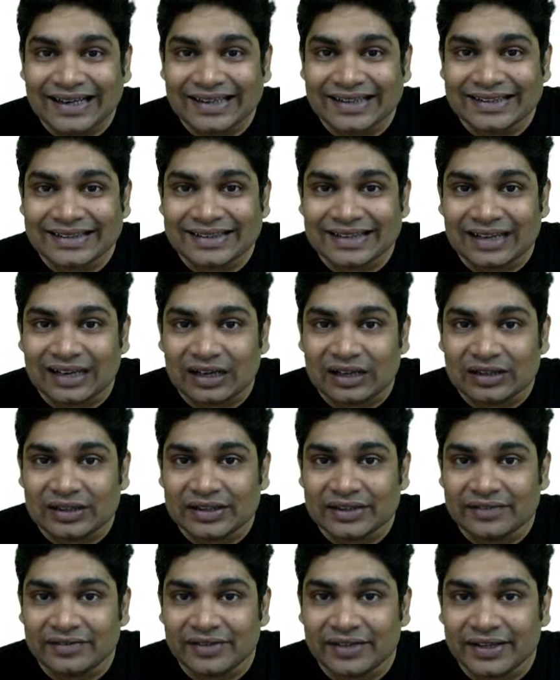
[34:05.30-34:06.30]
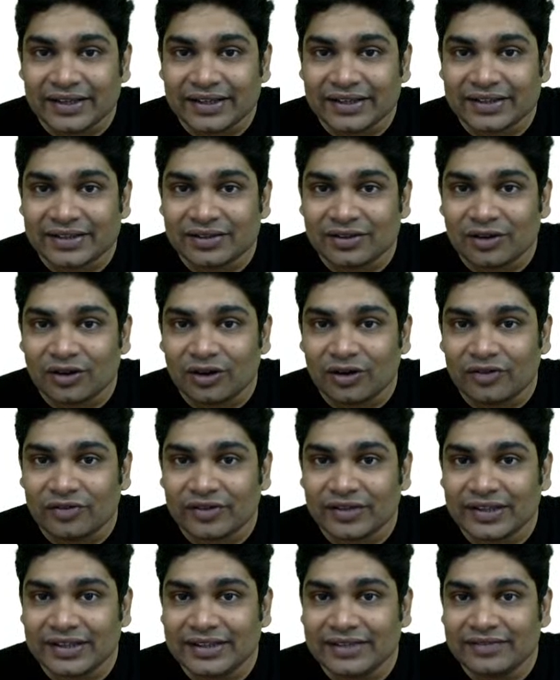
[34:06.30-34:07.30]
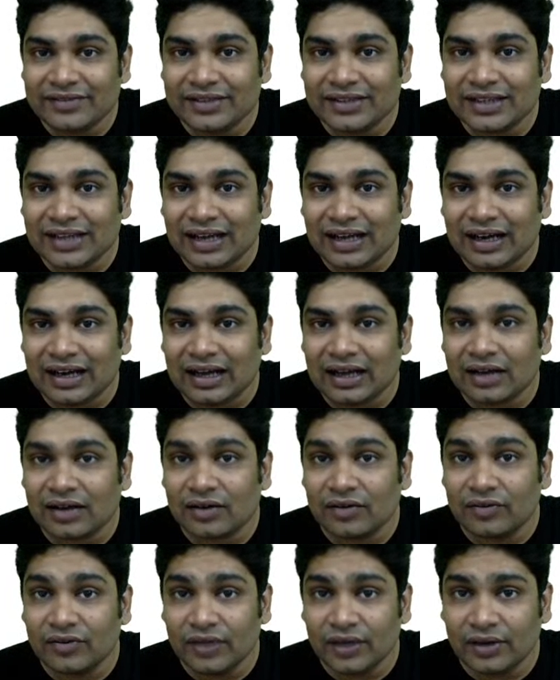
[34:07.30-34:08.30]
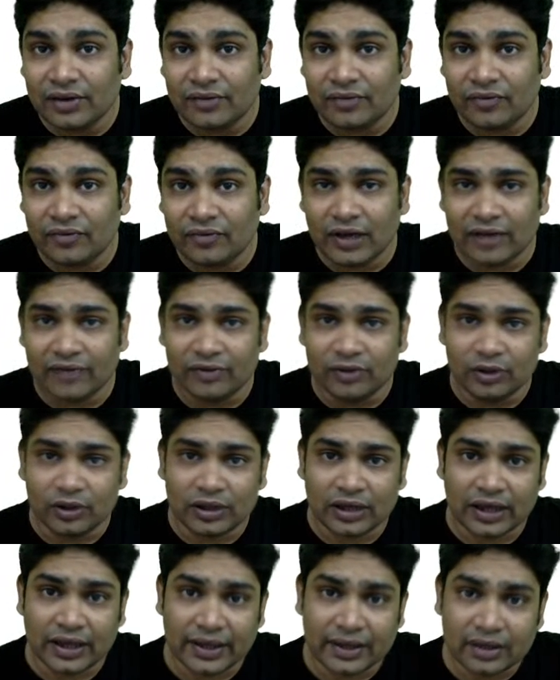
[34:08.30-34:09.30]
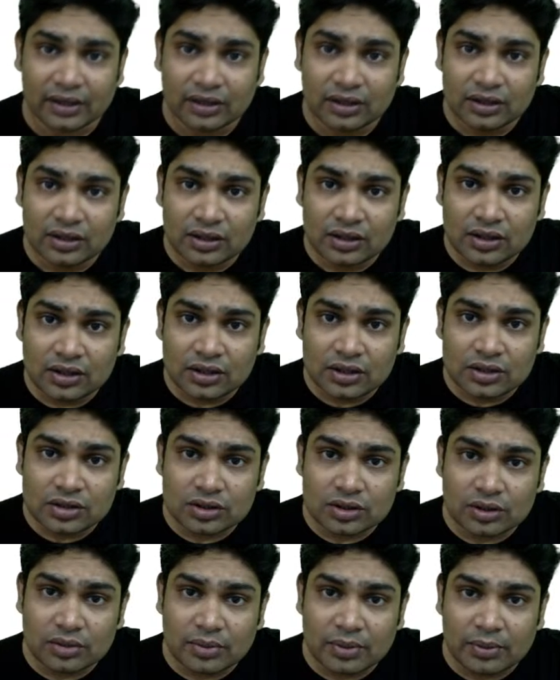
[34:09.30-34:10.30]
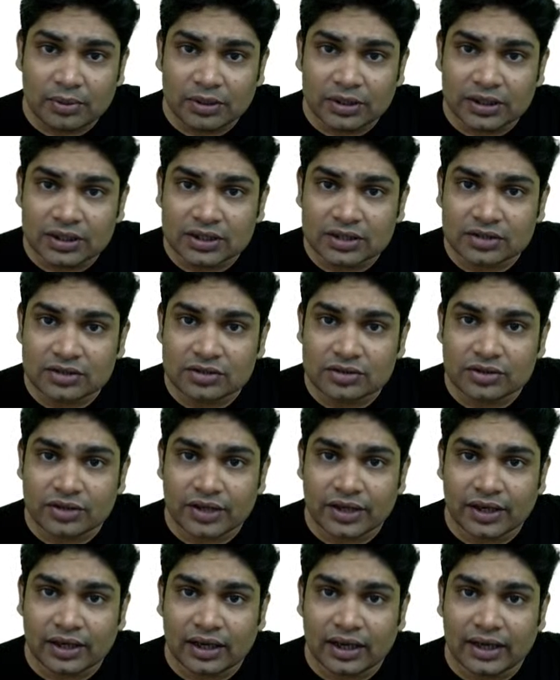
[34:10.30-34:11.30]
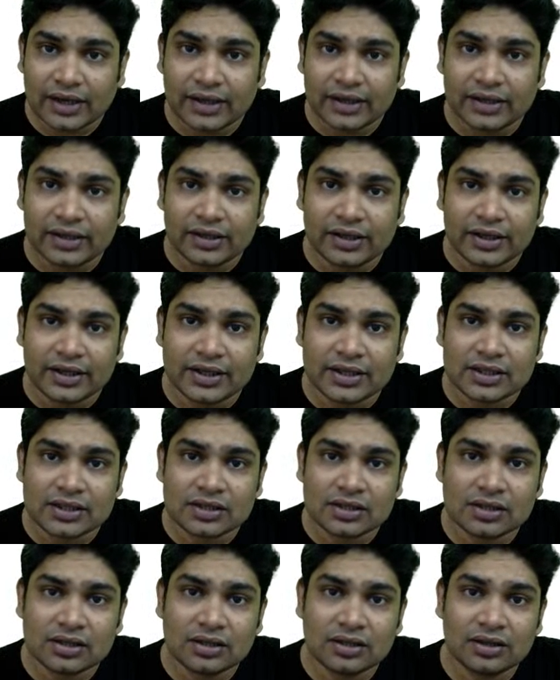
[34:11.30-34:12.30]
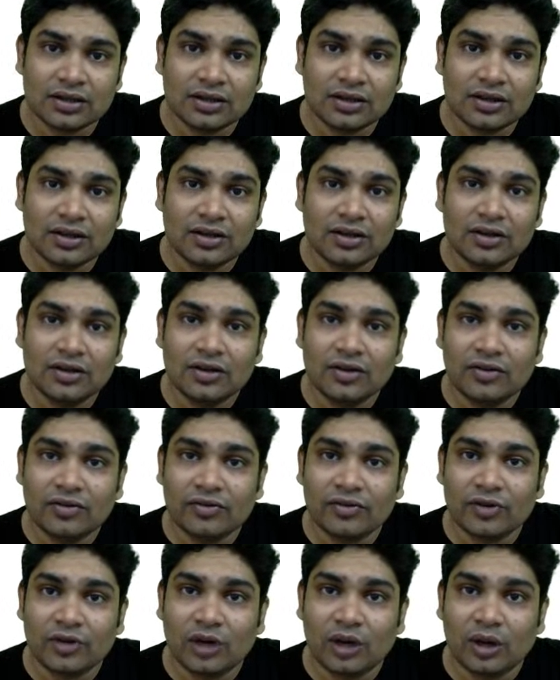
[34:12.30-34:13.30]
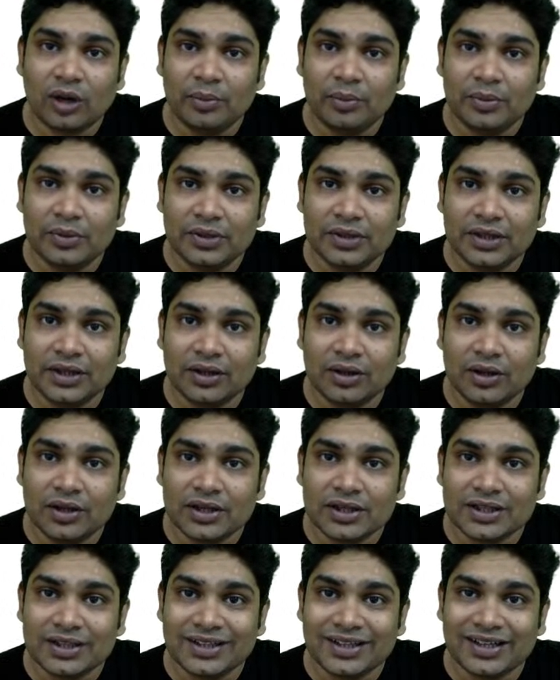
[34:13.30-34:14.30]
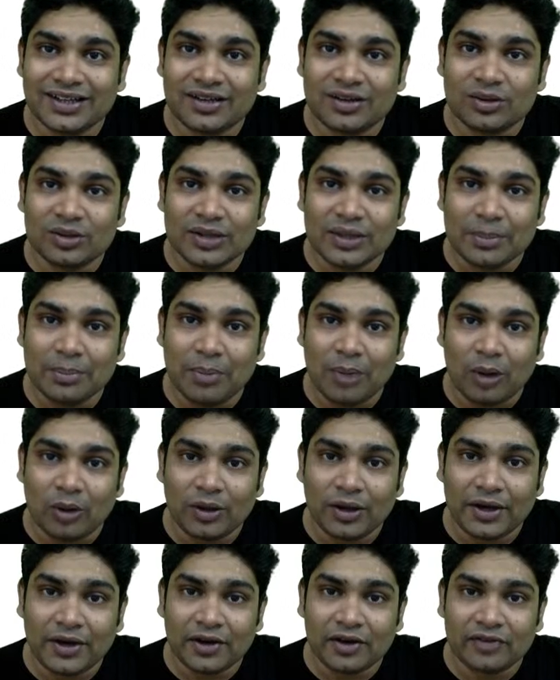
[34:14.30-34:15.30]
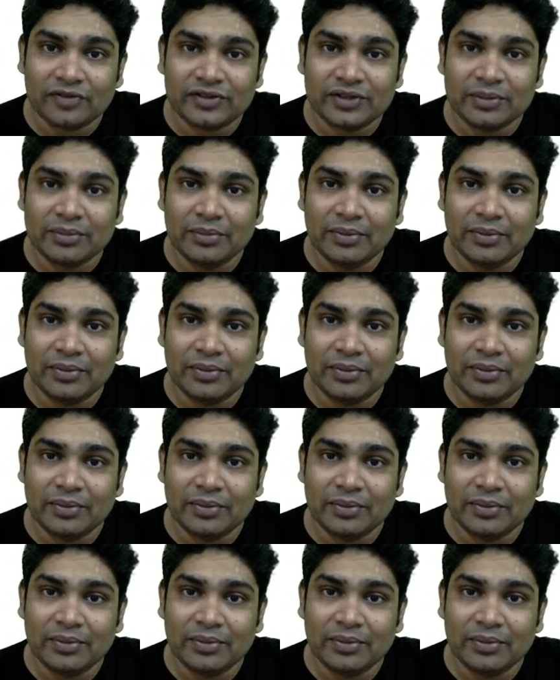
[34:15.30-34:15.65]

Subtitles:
is how the variation of E with R would have looked like. So remember, this straight line increase from the origin to the boundary of the